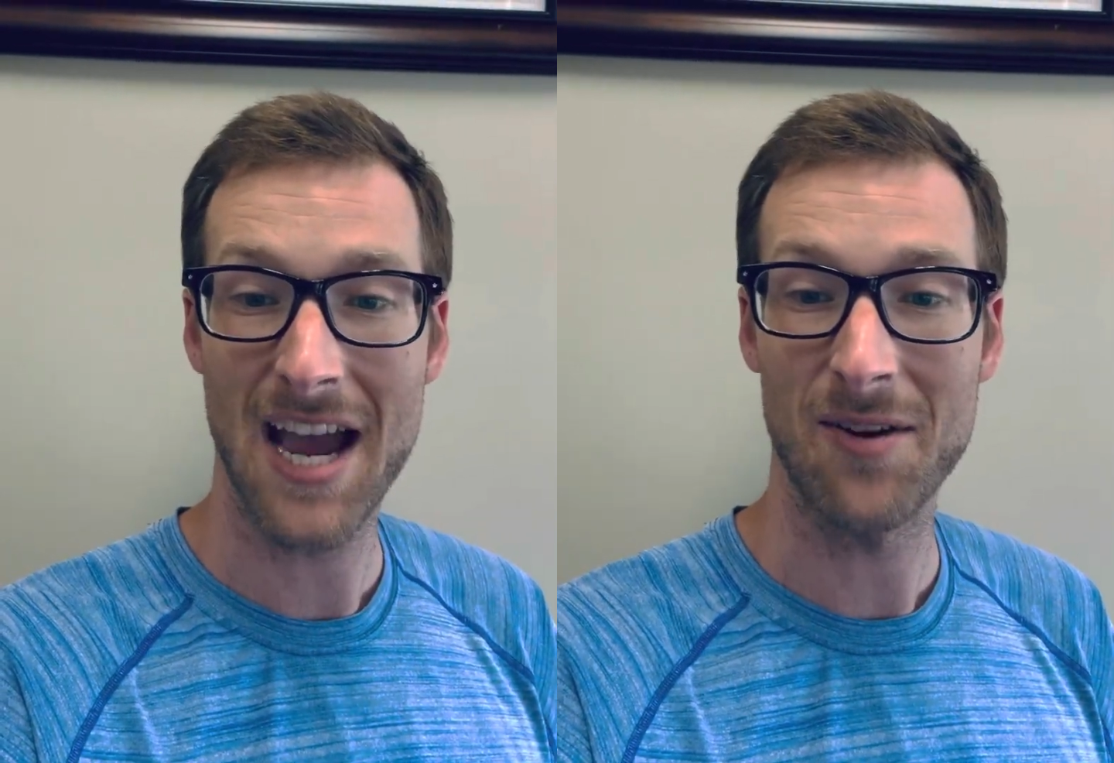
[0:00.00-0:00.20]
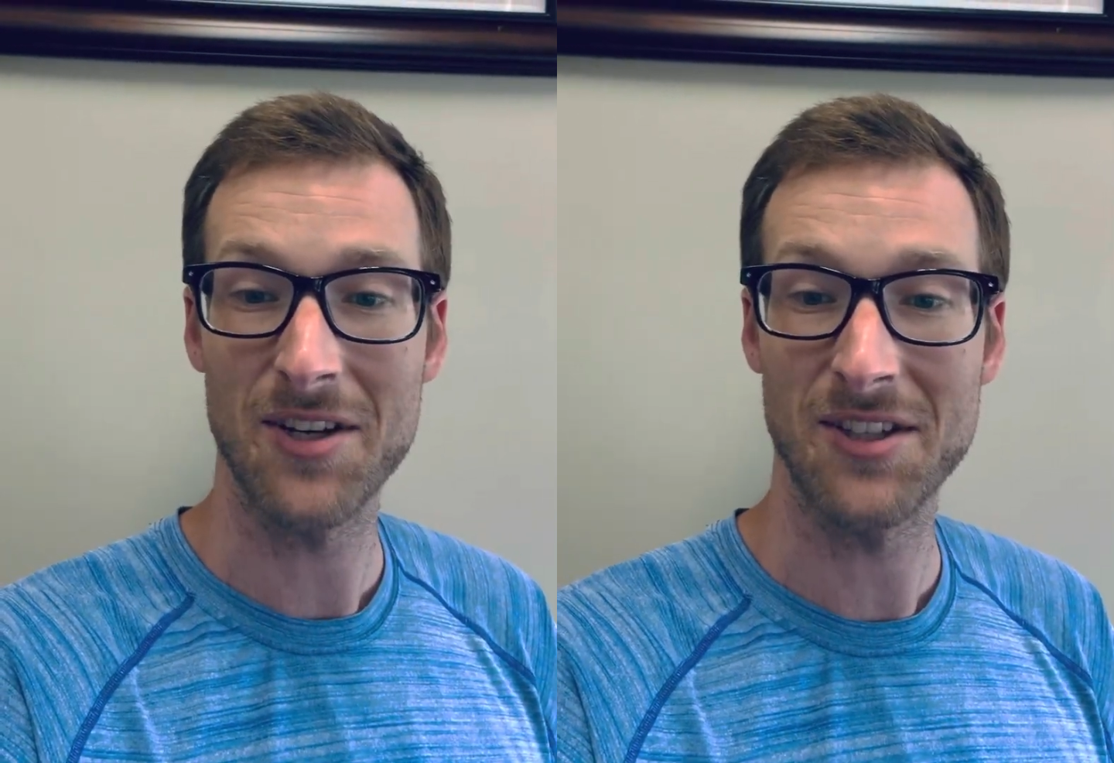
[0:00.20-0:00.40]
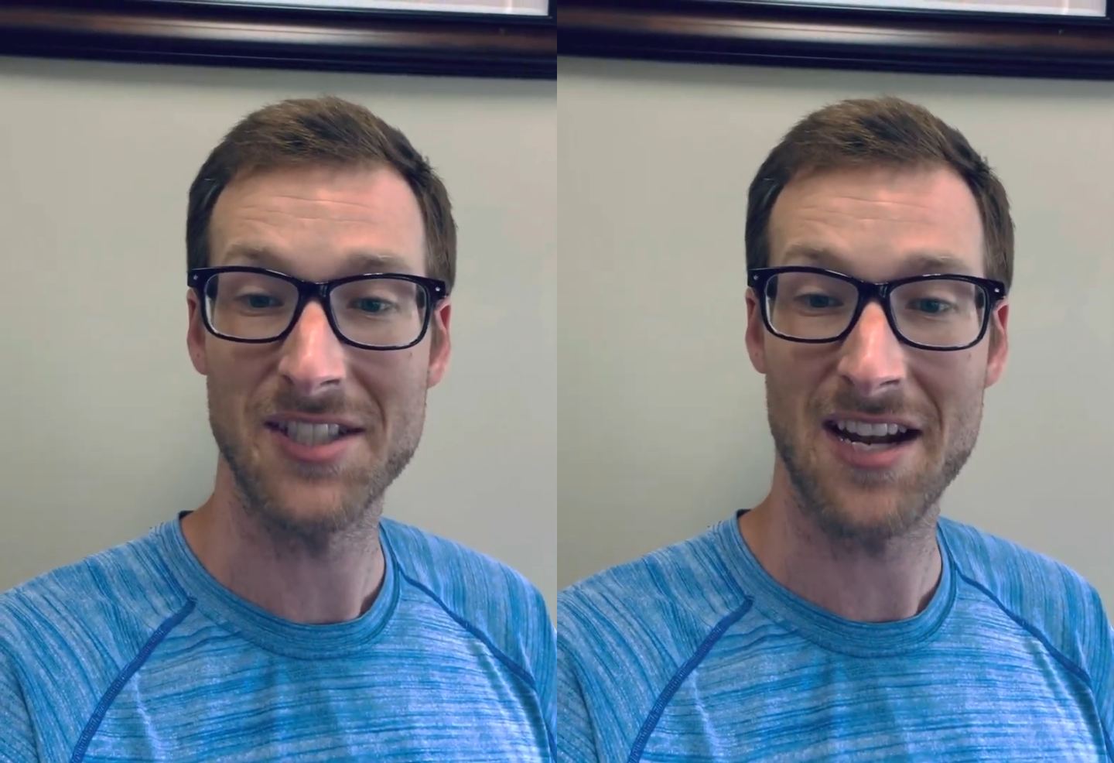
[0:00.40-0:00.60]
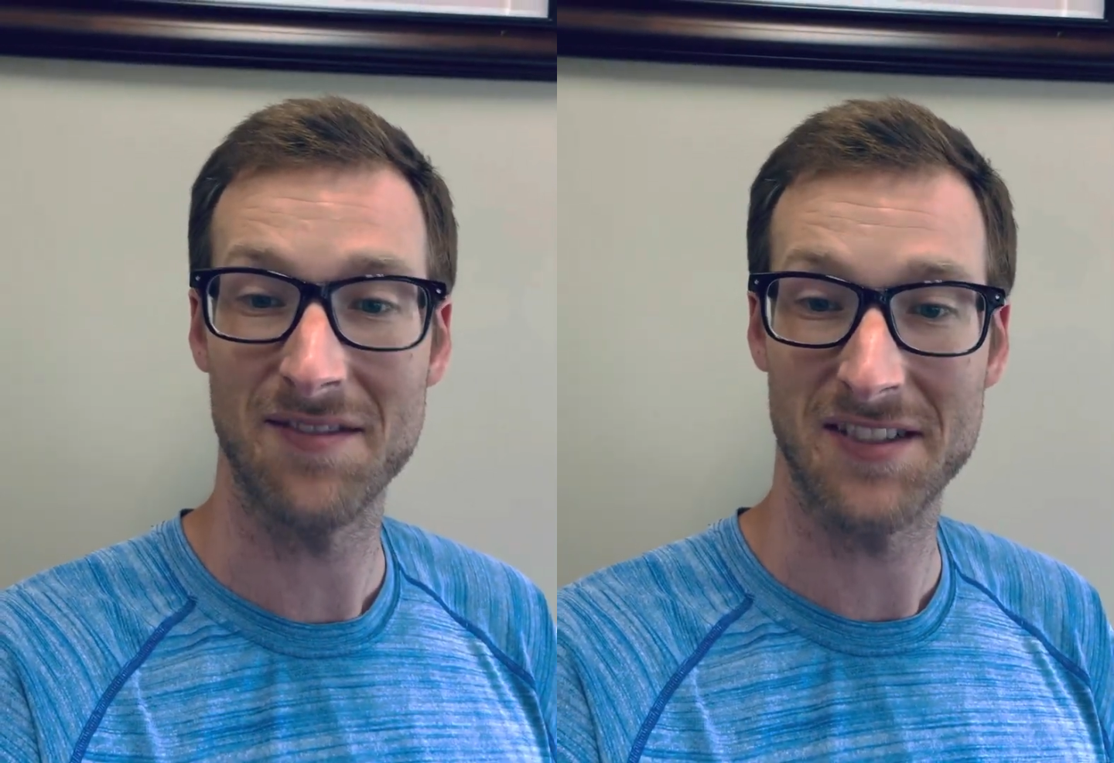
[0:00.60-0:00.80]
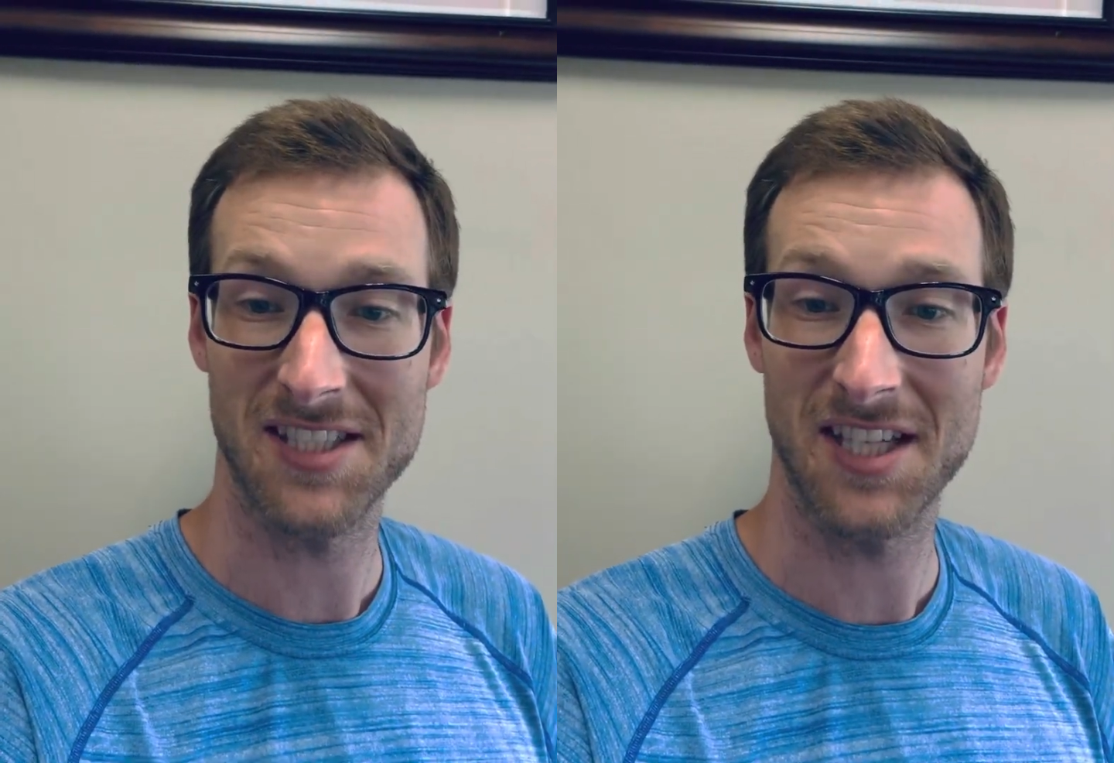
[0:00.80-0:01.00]
out your dental
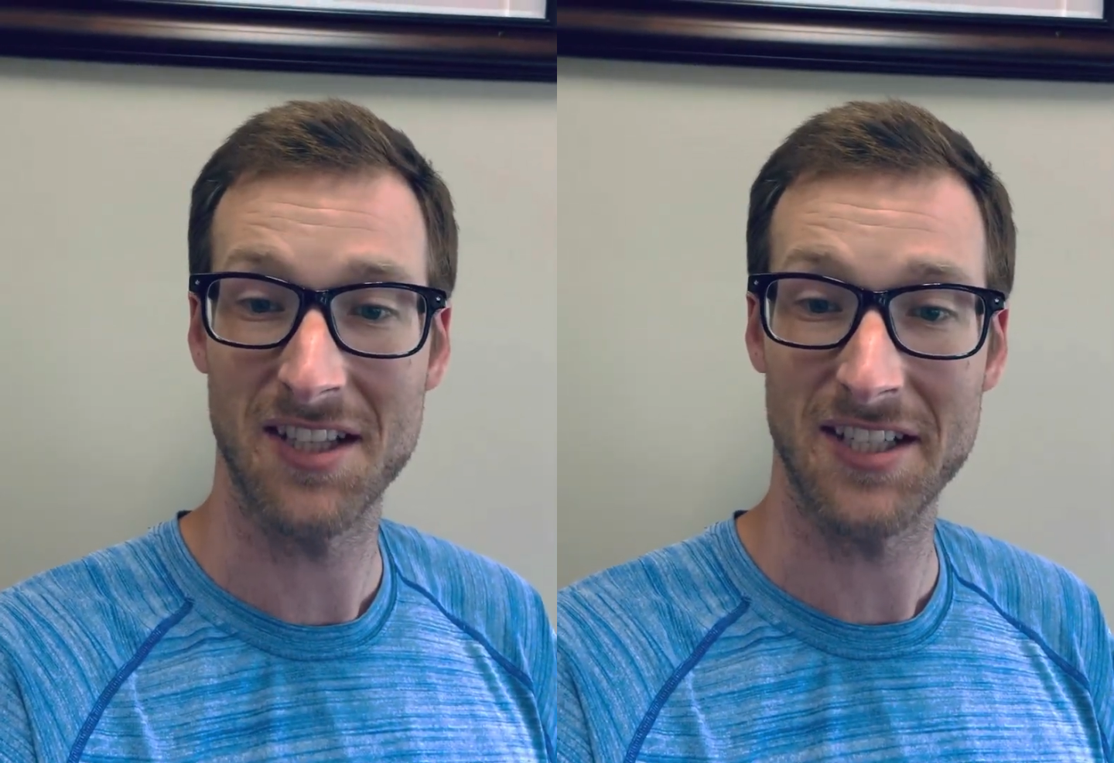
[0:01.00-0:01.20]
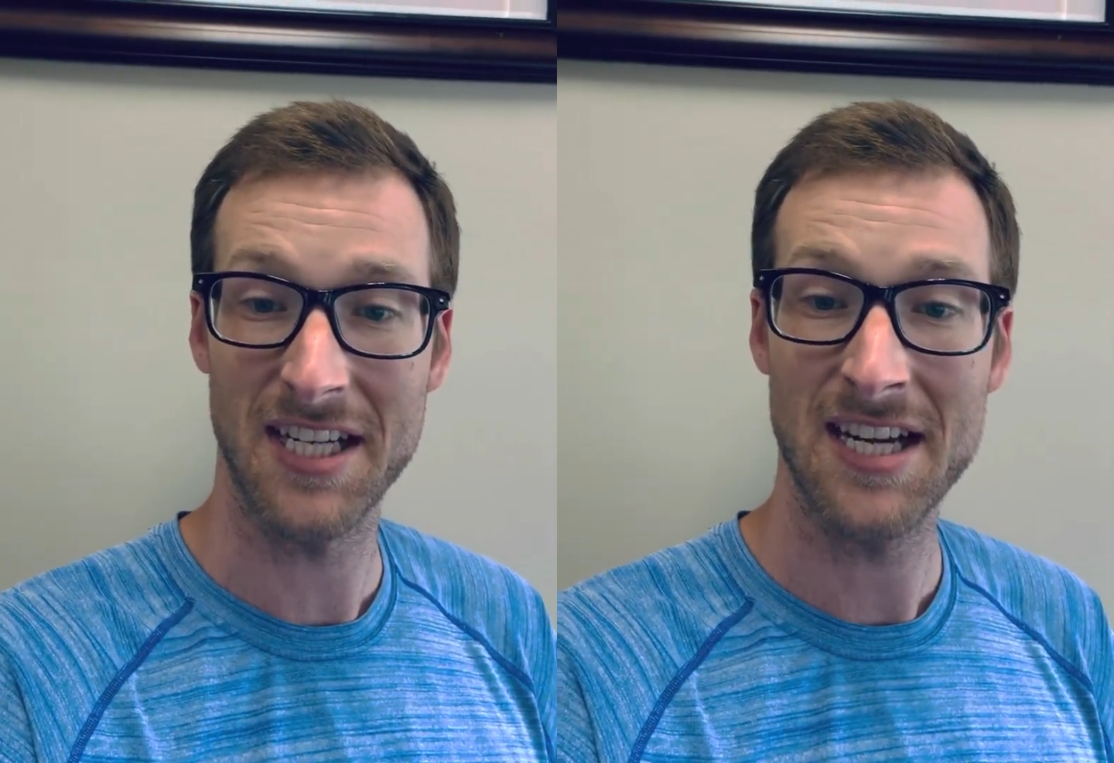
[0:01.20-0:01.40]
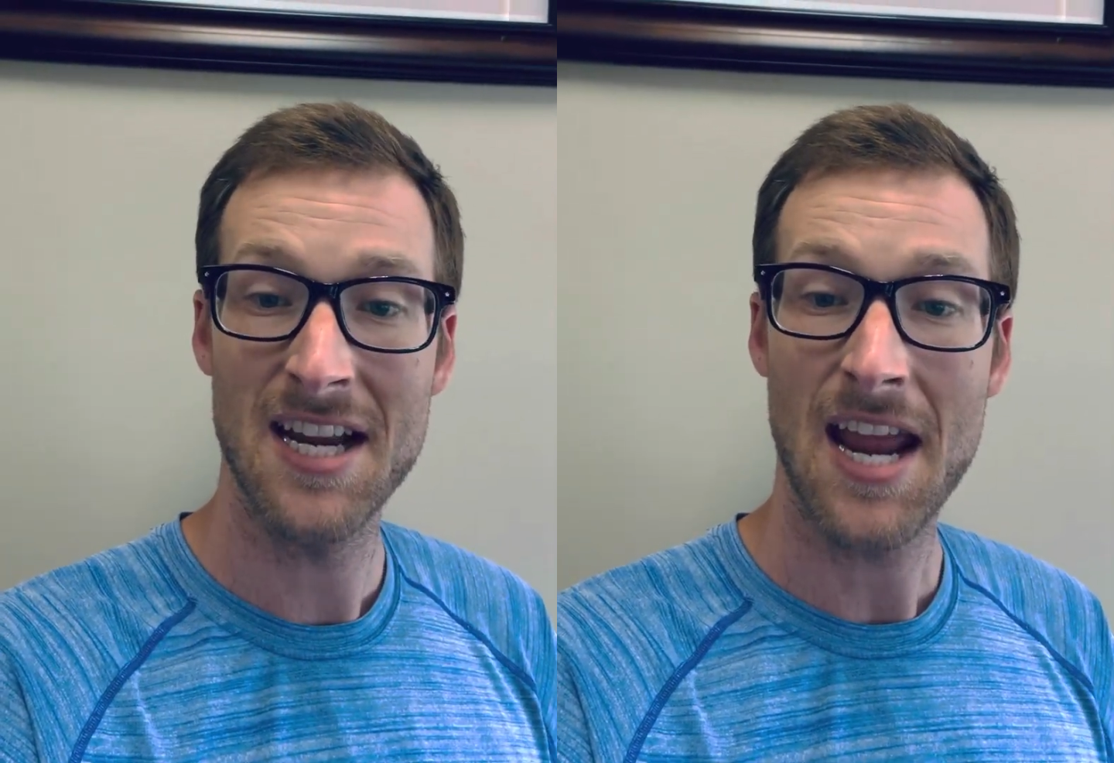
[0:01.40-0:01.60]
facility